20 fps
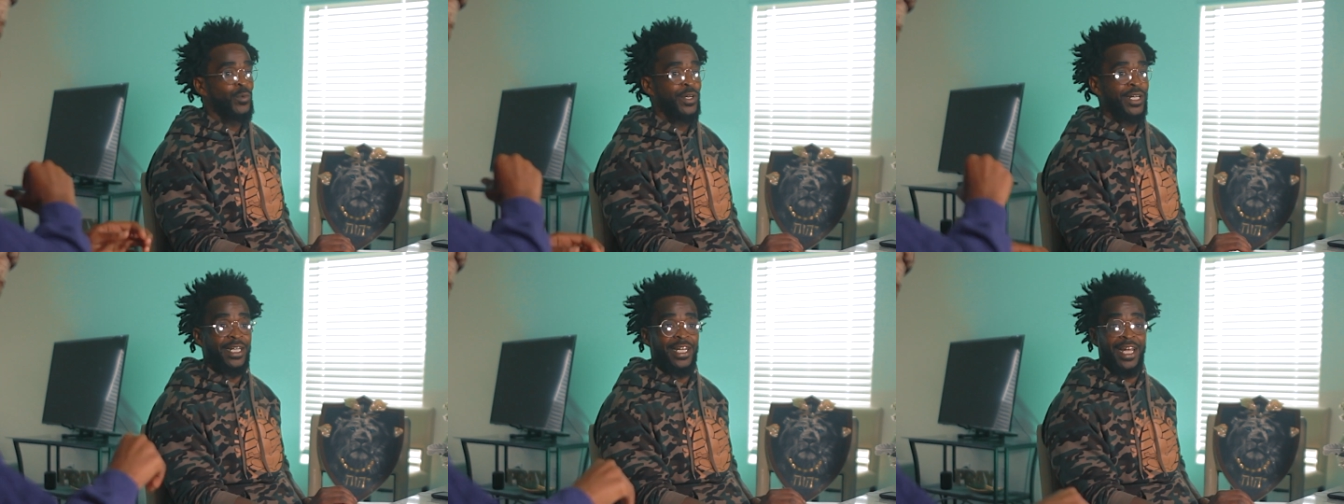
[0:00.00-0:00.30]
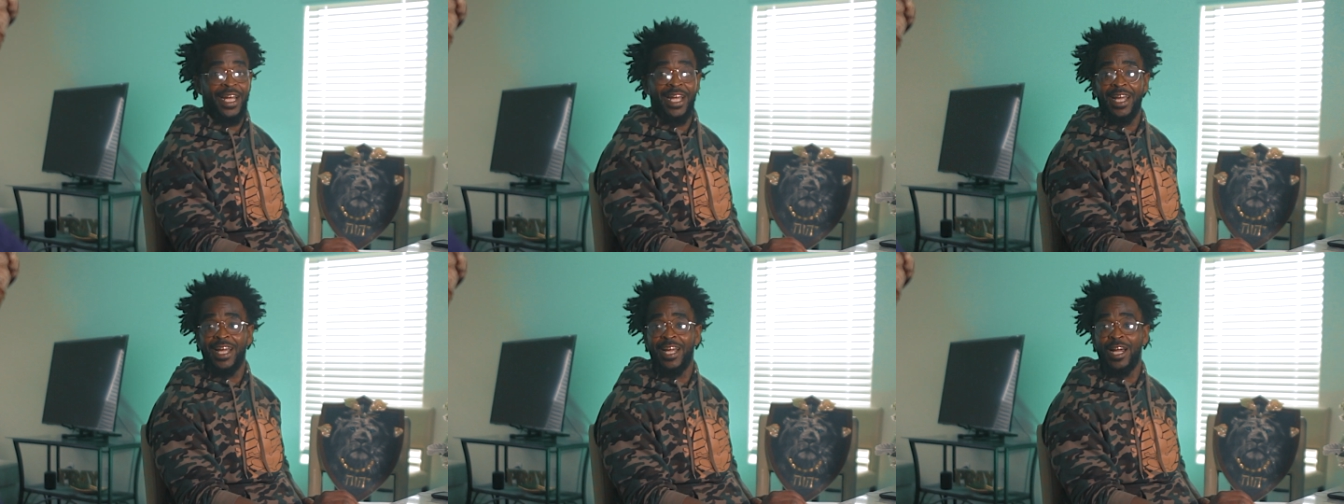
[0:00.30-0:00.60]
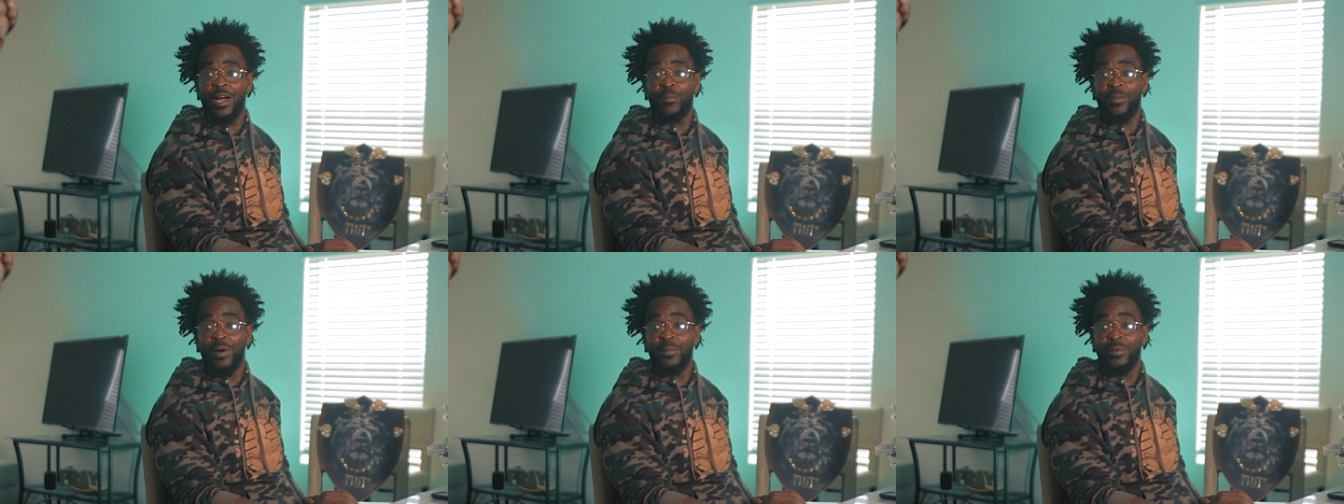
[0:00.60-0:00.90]
with
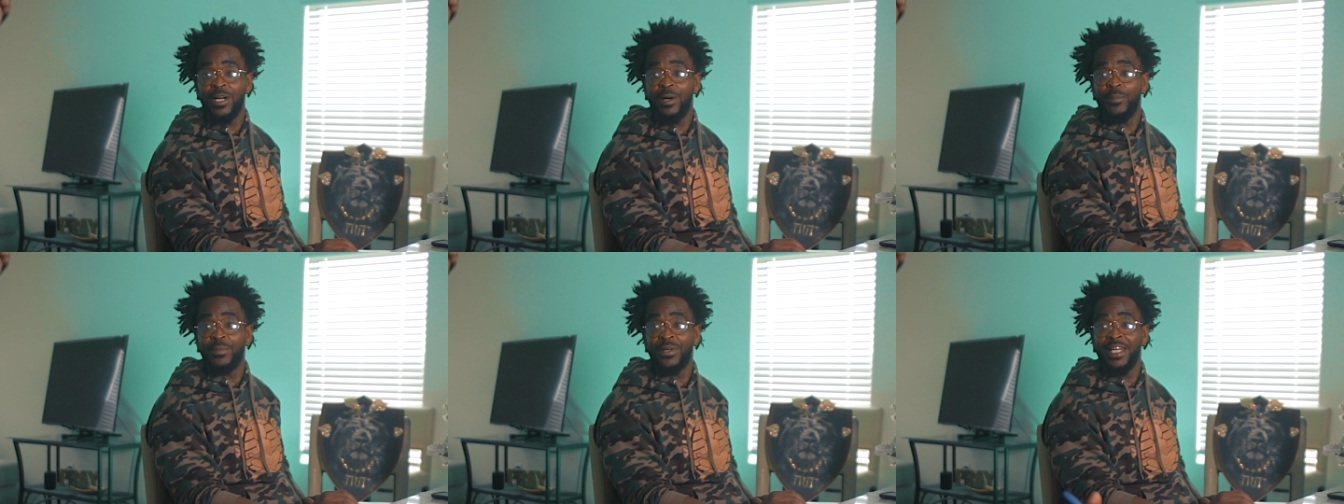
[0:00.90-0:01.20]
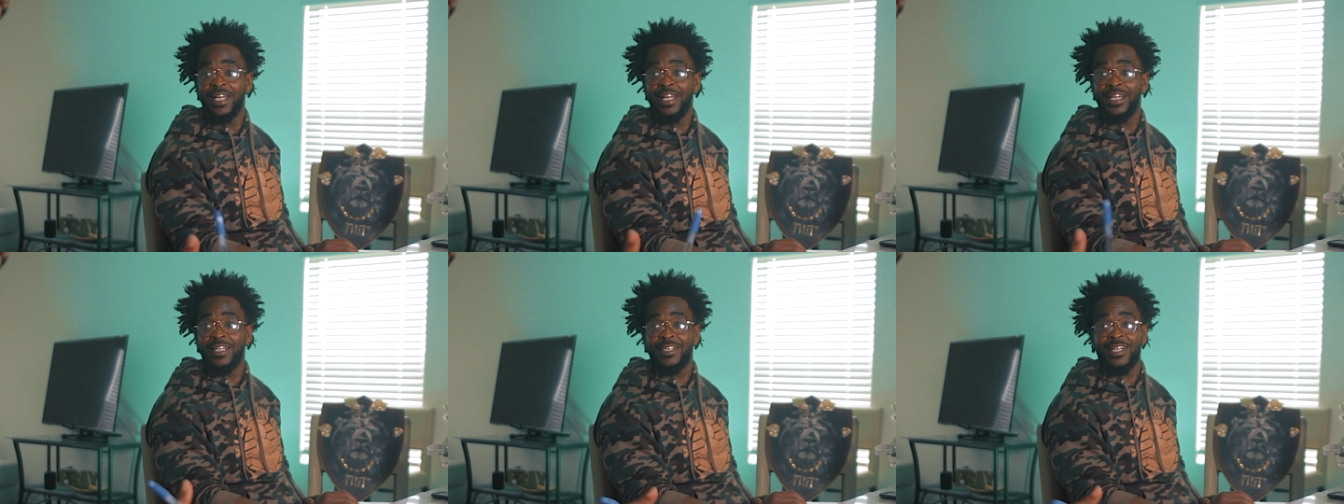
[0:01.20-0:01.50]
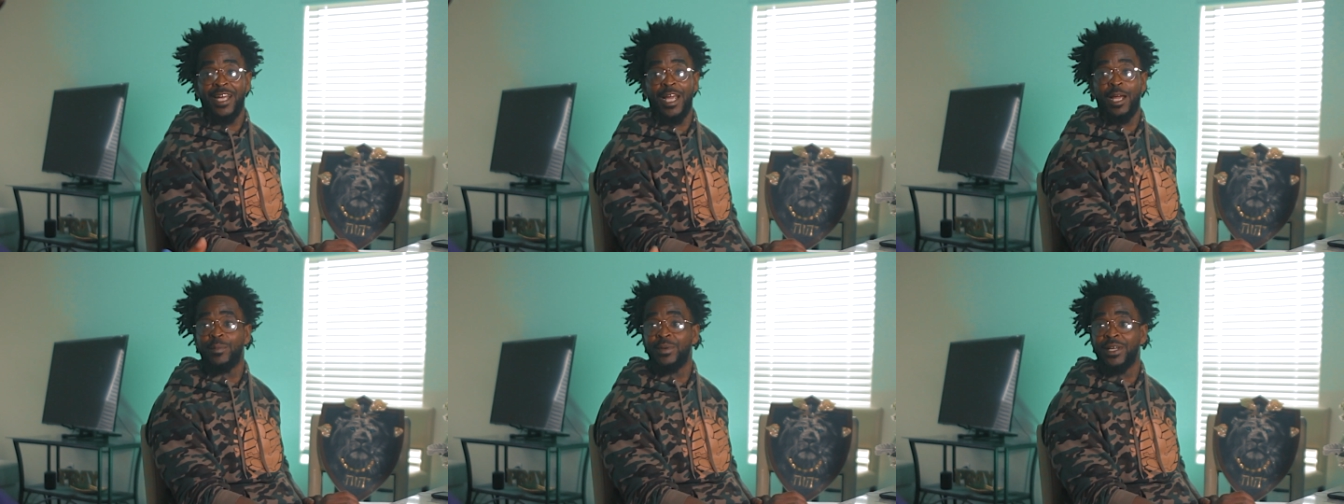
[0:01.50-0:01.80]
that, I'm, I'm, coming in
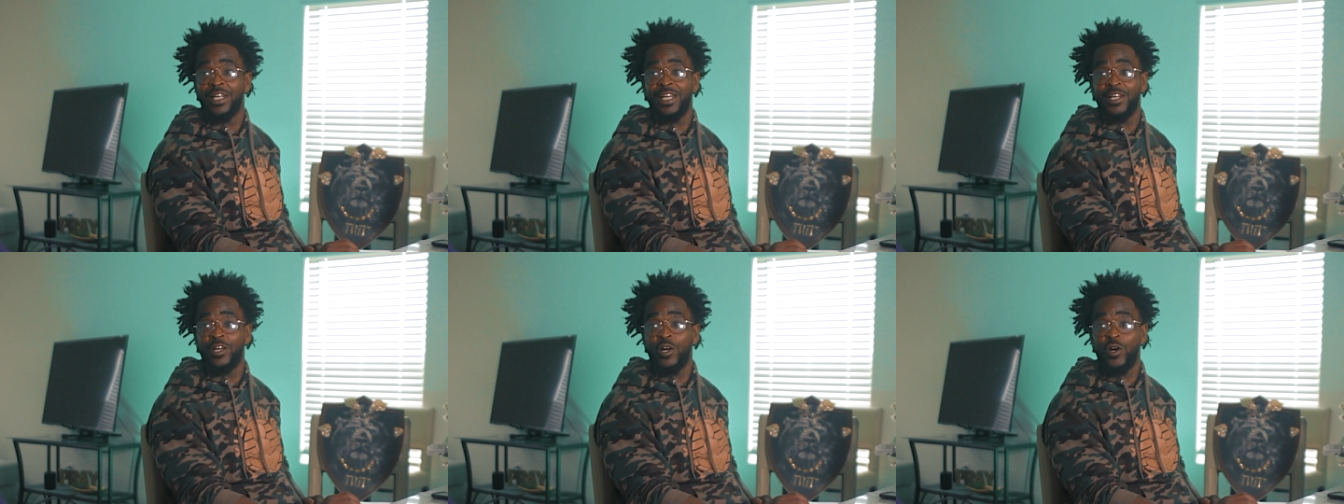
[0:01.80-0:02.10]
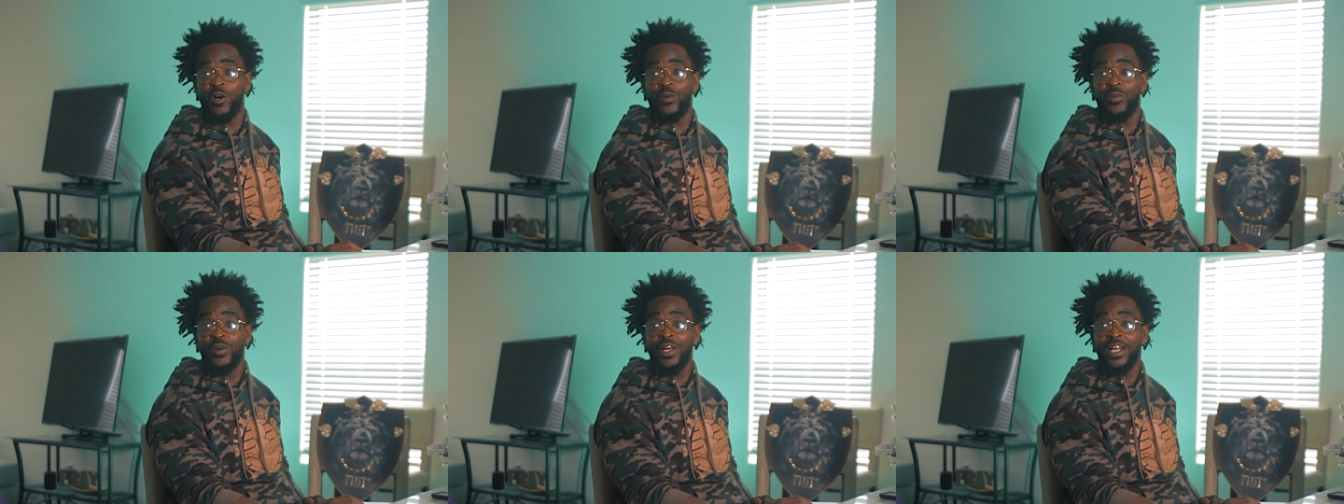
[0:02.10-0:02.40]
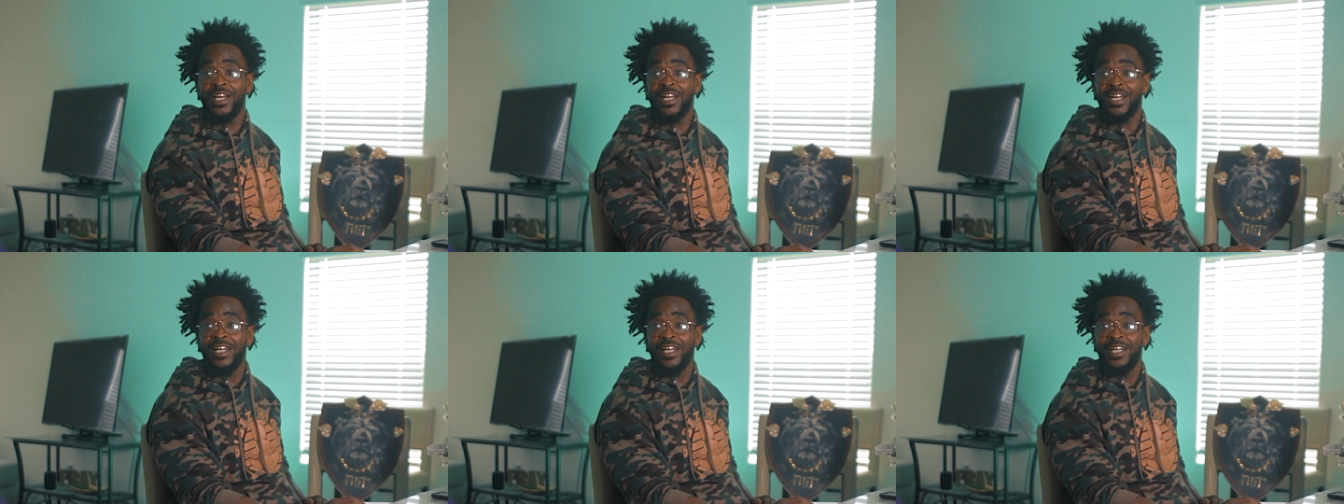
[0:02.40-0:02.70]
tapped in
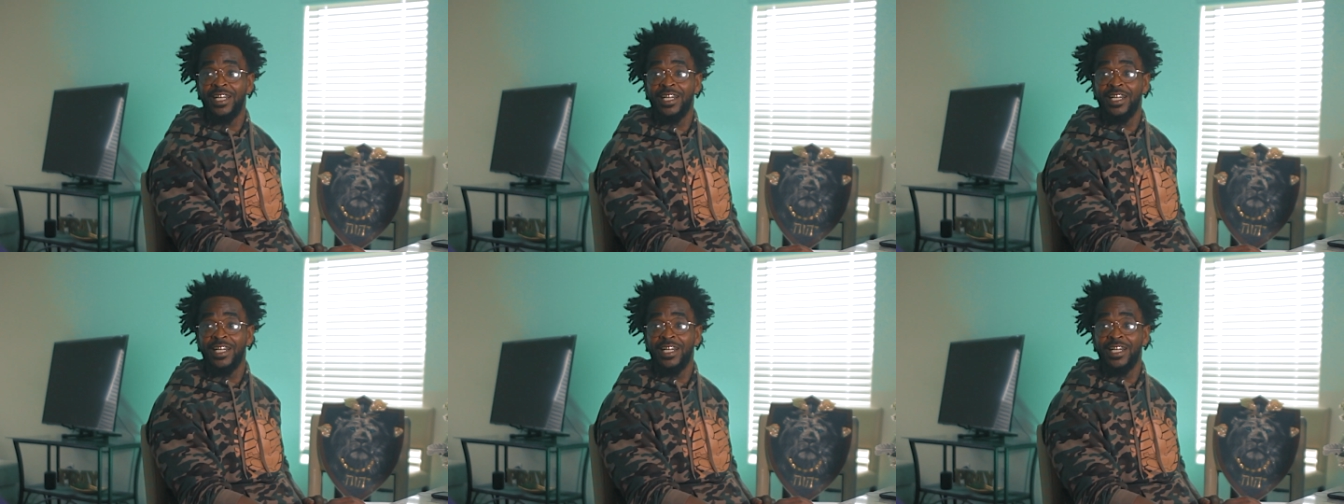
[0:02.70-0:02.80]
already.